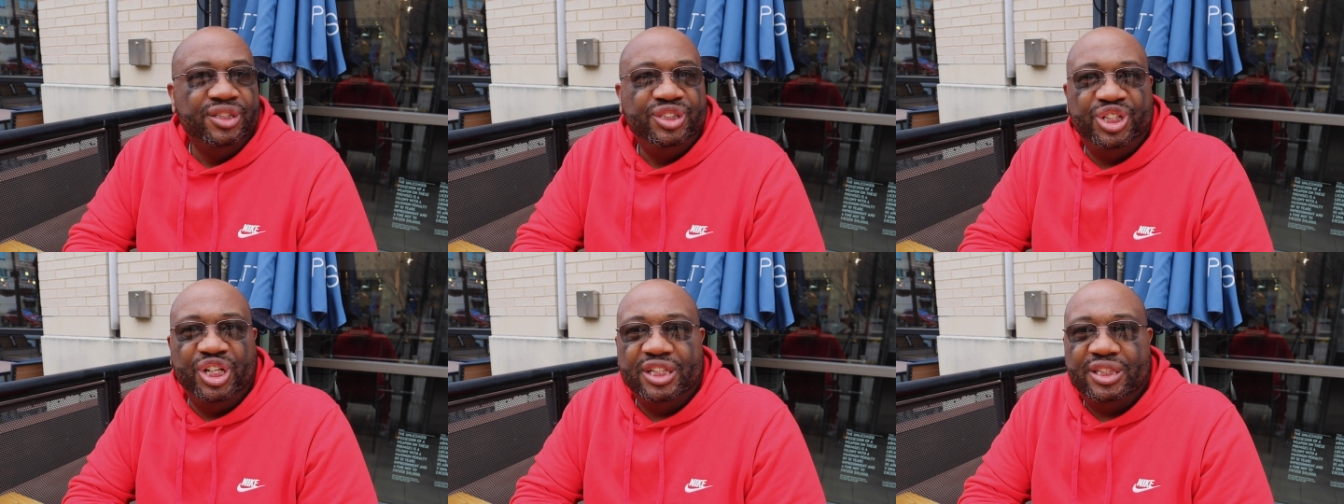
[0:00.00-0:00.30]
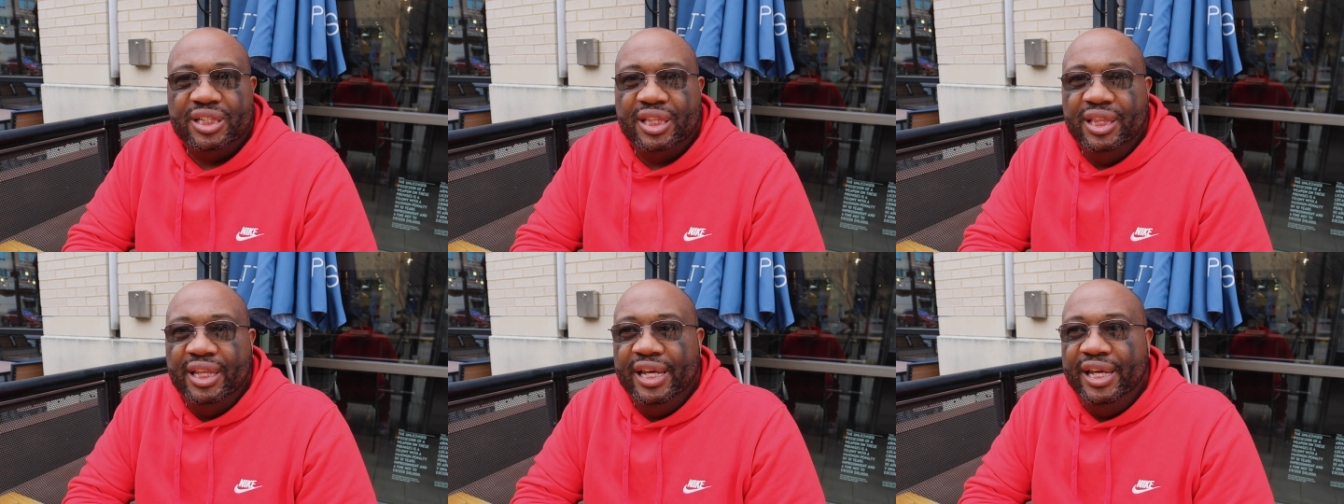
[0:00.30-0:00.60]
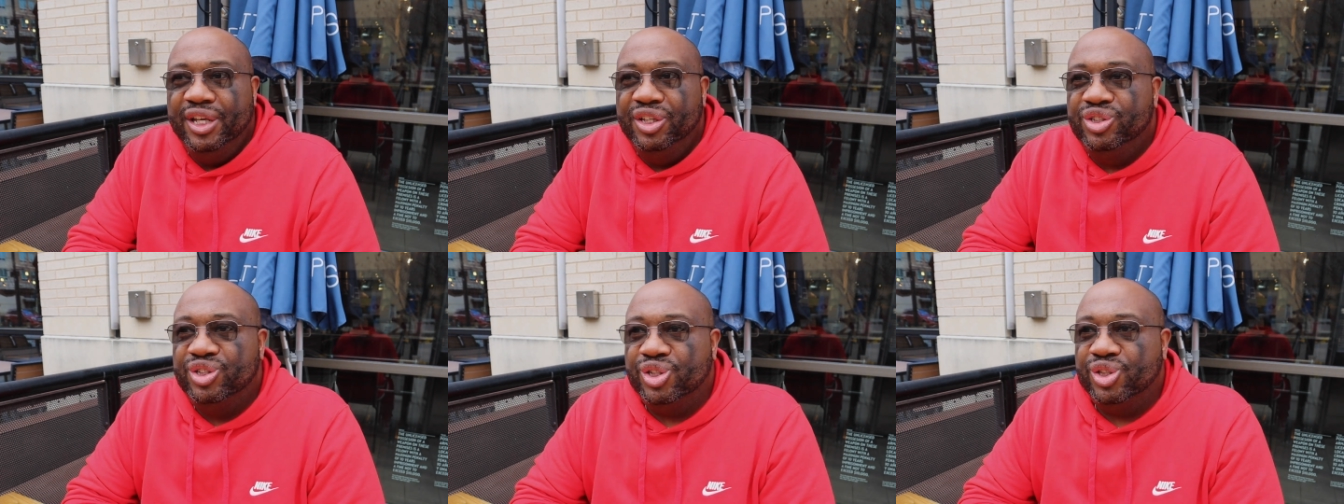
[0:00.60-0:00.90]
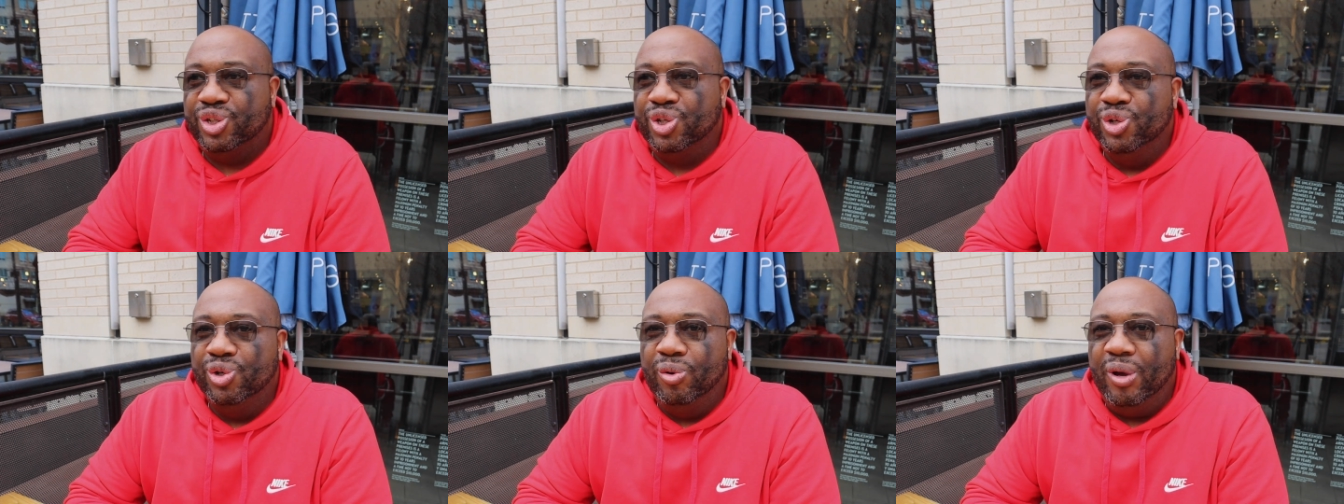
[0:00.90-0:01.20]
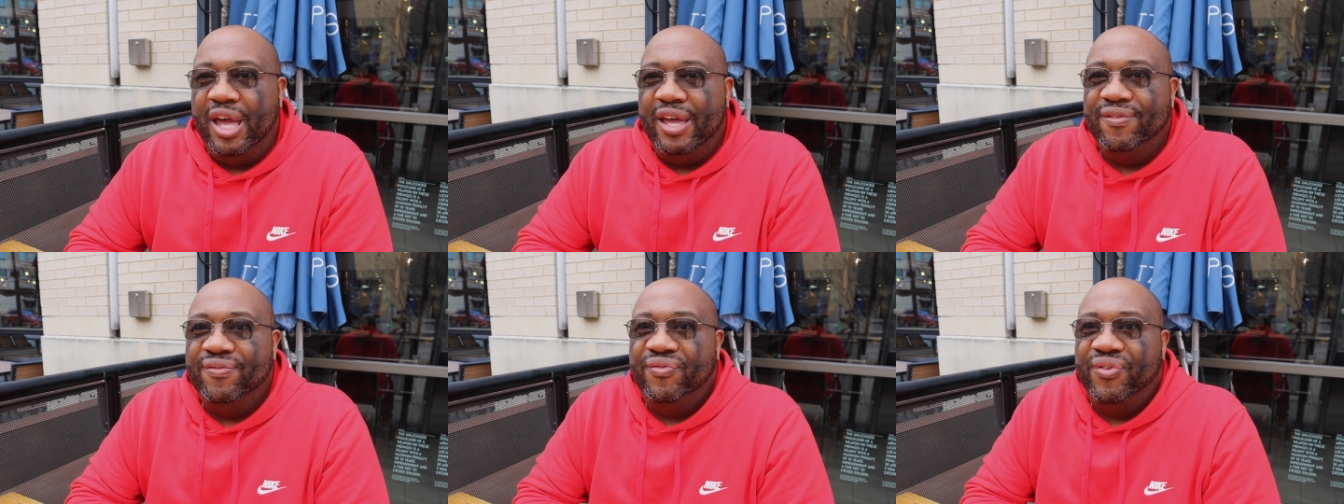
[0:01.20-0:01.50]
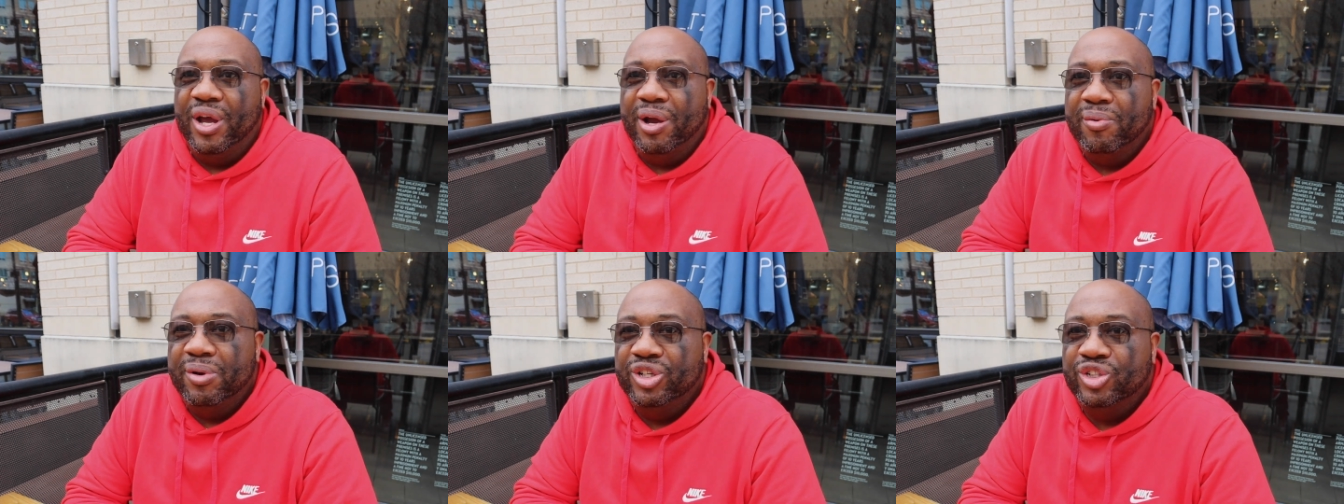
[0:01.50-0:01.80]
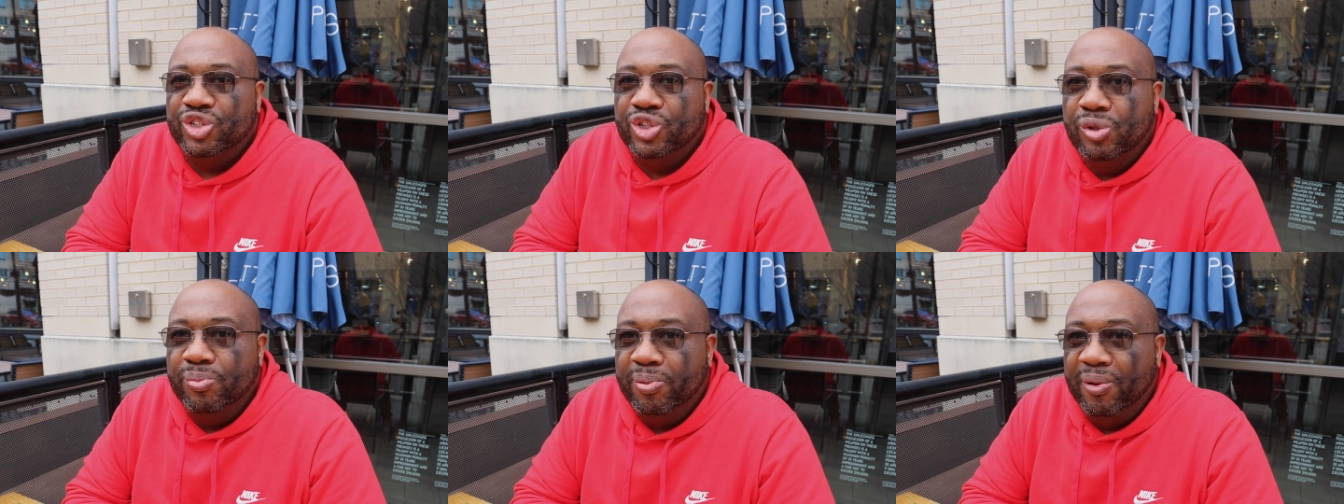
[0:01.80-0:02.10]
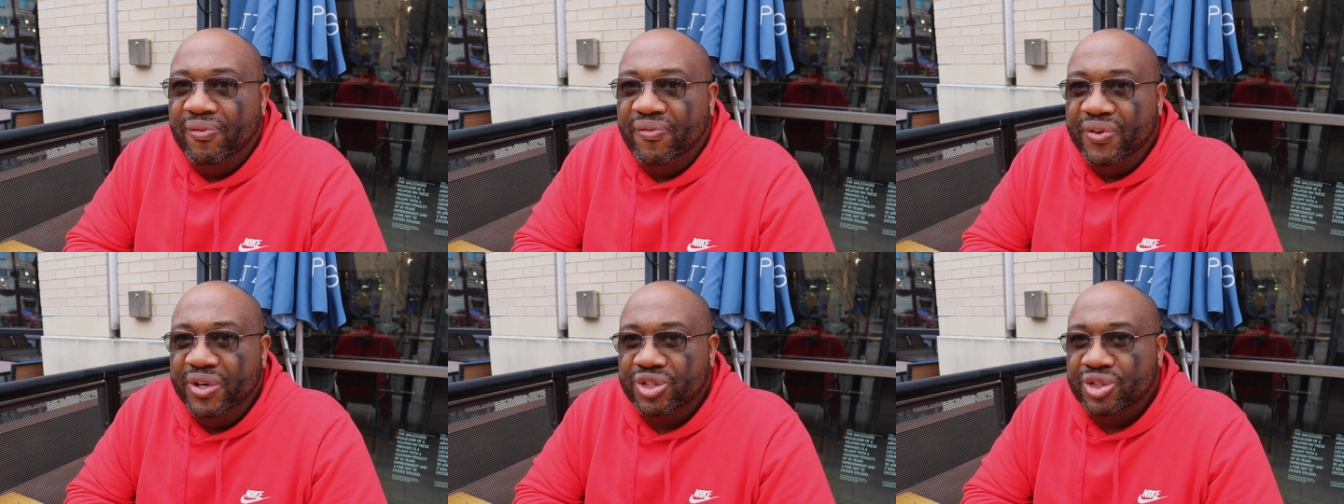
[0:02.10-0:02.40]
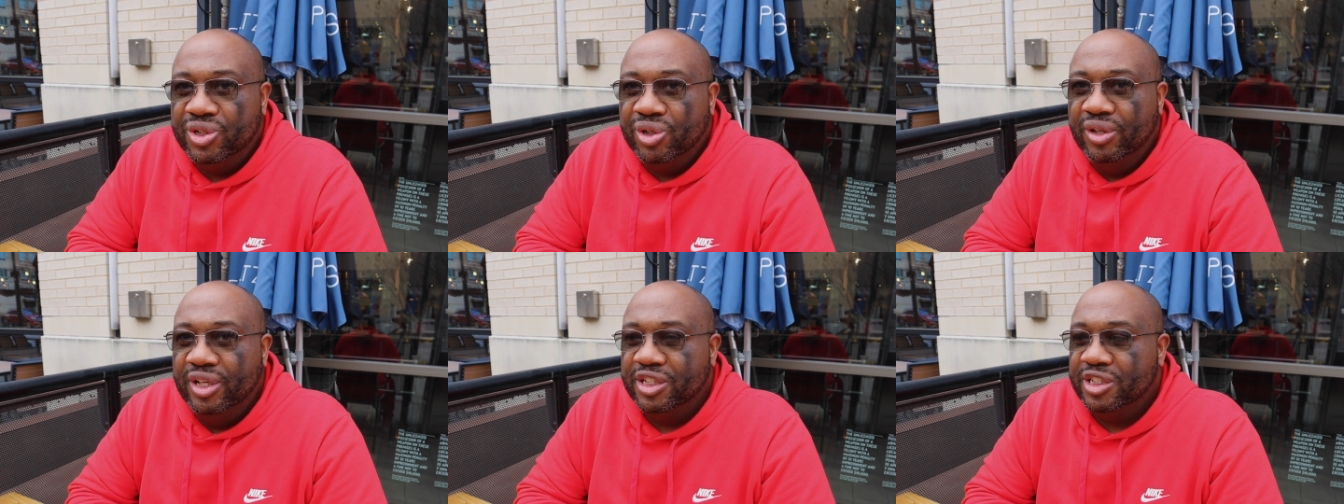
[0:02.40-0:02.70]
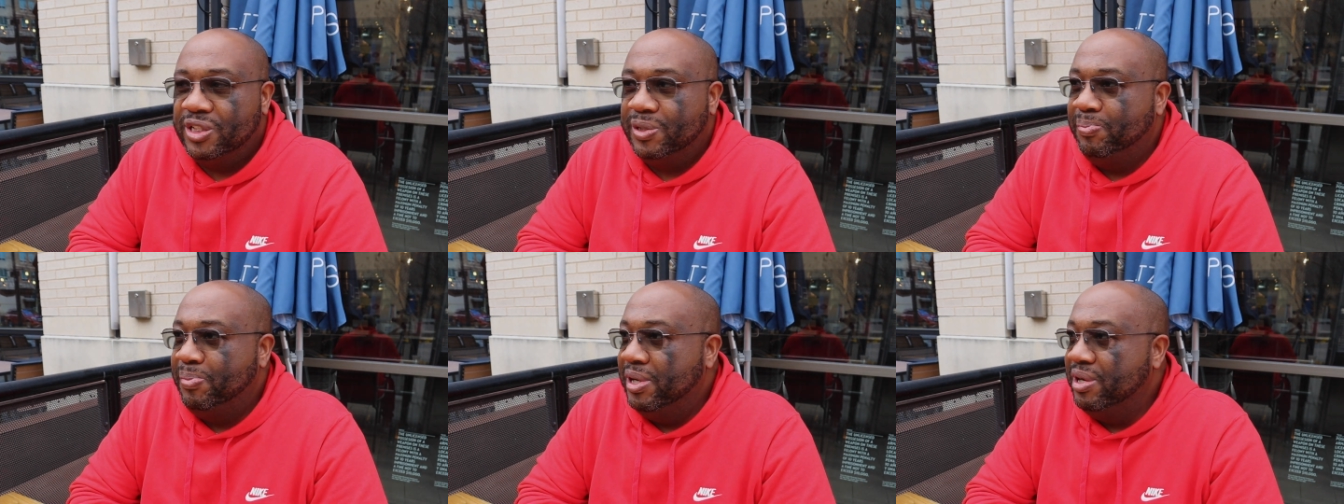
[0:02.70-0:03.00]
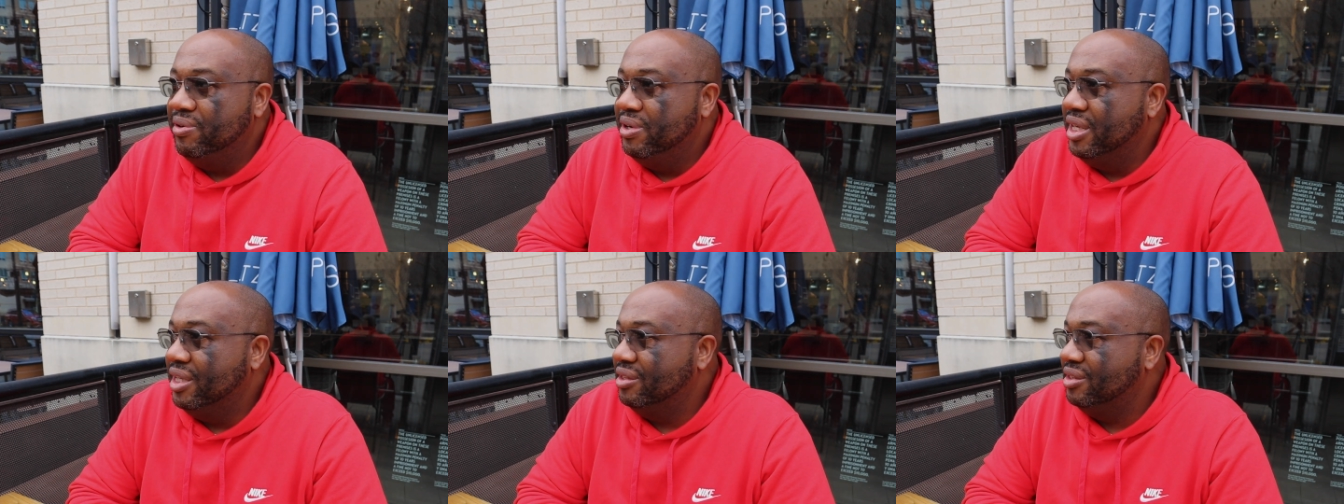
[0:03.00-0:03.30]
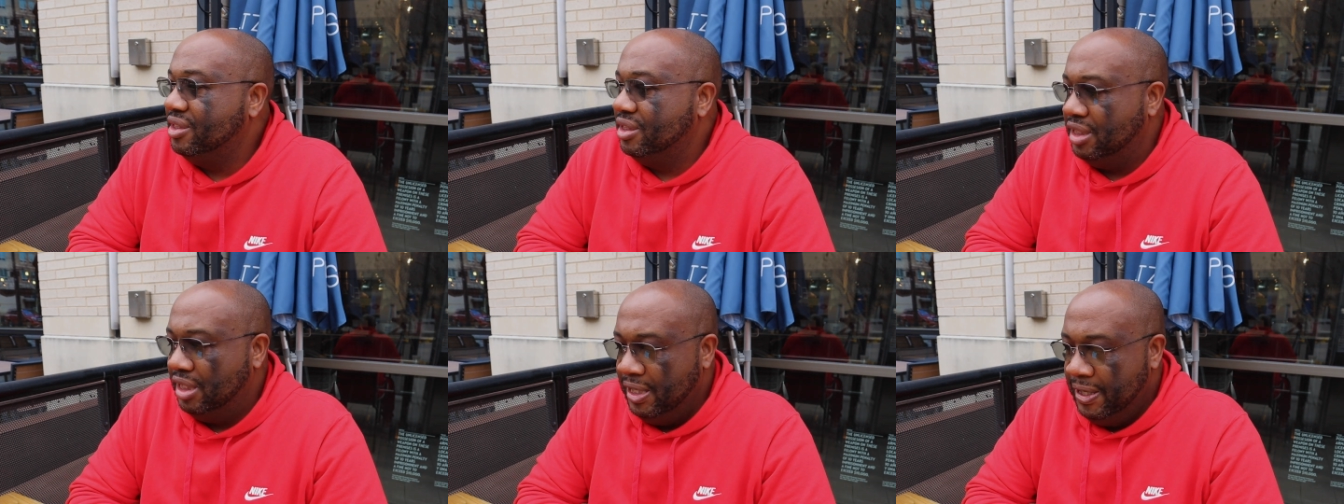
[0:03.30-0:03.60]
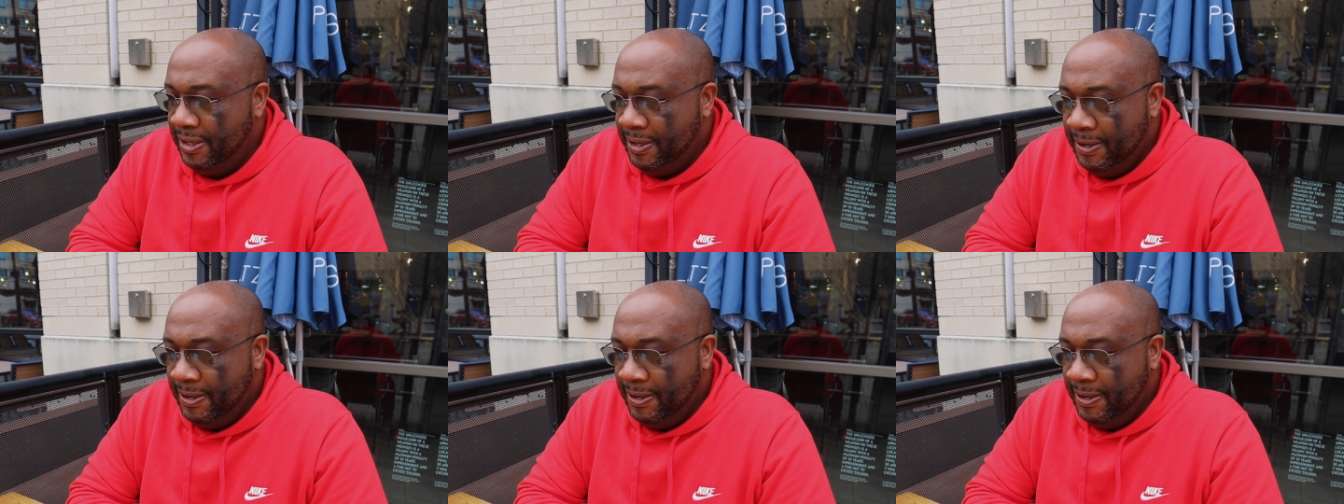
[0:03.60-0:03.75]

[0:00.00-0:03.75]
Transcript: just leads to a very superficial experience.